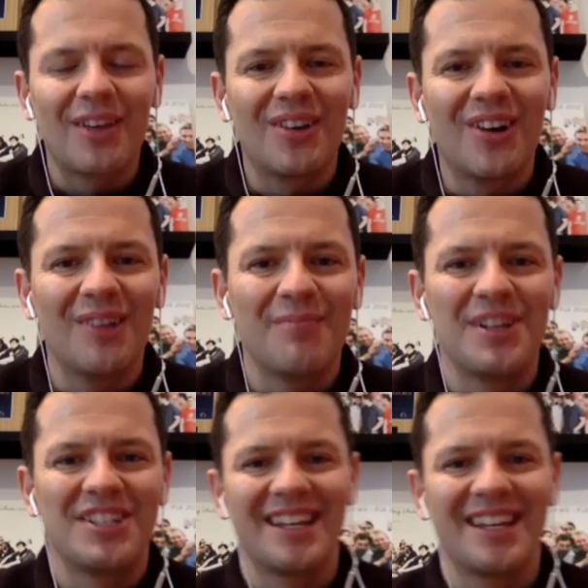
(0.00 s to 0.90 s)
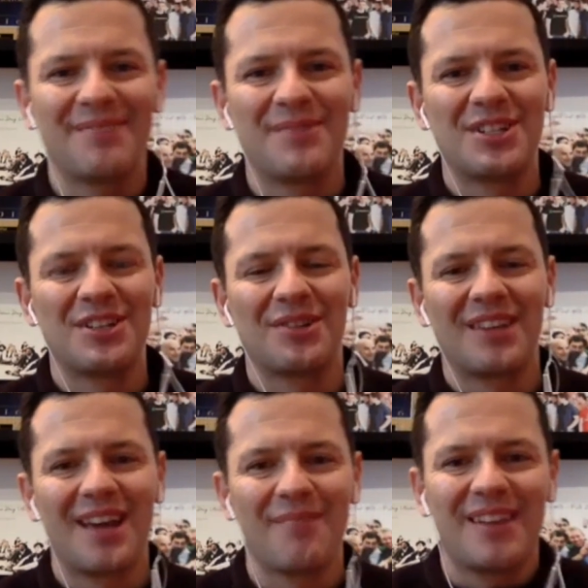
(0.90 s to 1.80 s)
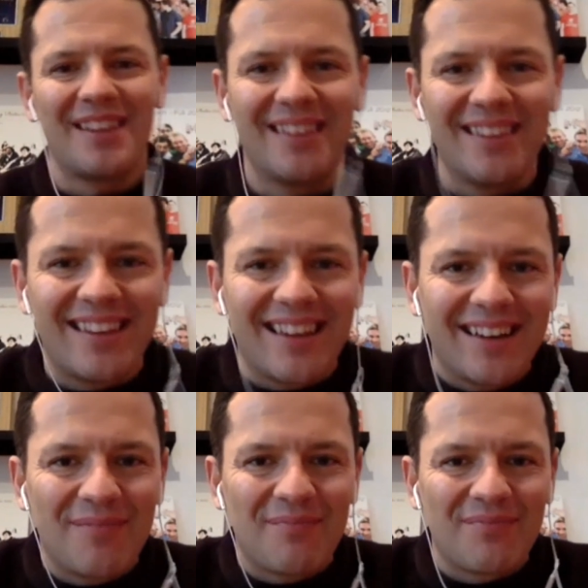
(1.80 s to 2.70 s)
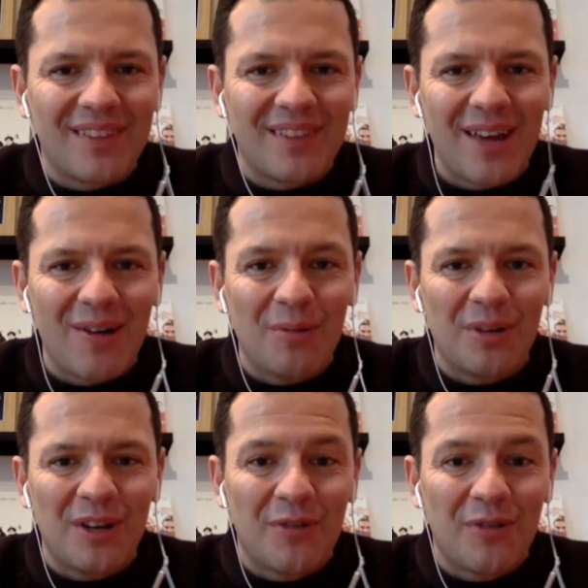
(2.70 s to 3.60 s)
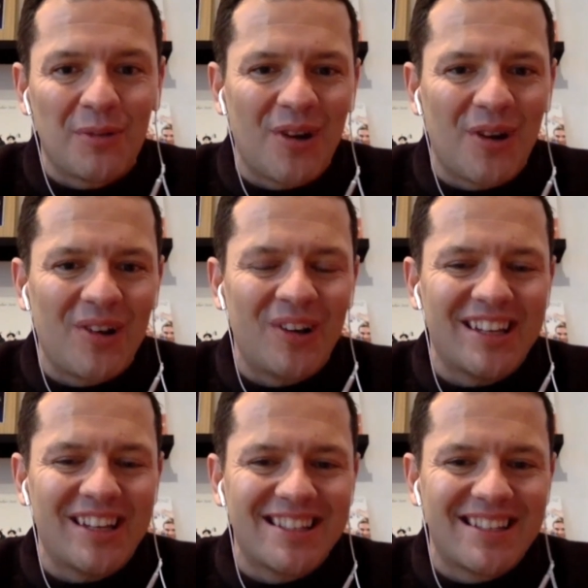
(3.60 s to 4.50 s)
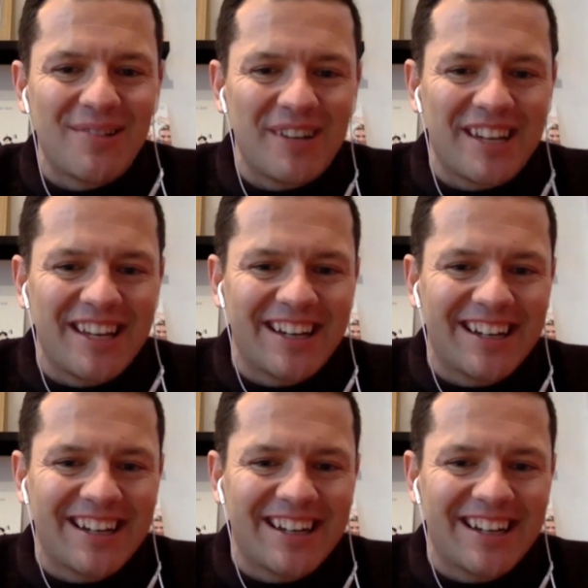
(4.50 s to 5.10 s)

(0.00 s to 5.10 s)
Colin. Appreciate it. Appreciate your time, and I hope to hear from your audience. We're here.